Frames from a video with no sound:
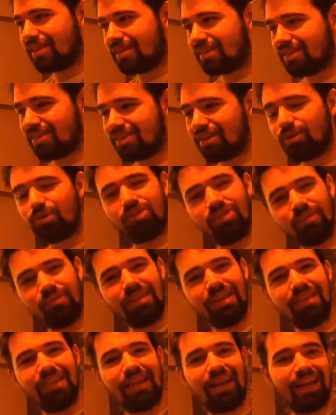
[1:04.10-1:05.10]
there's
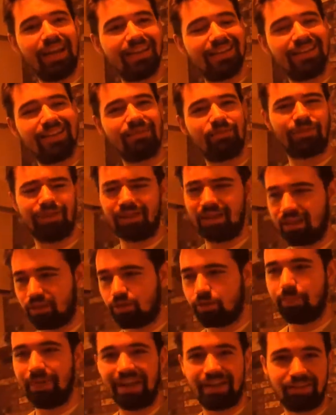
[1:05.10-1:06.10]
something that I didn't really
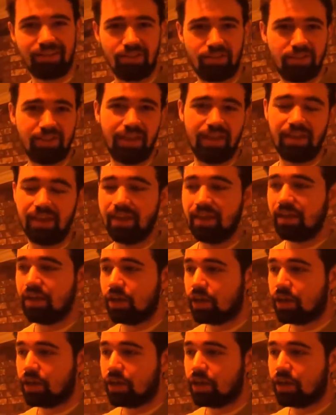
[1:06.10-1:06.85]
expect to see.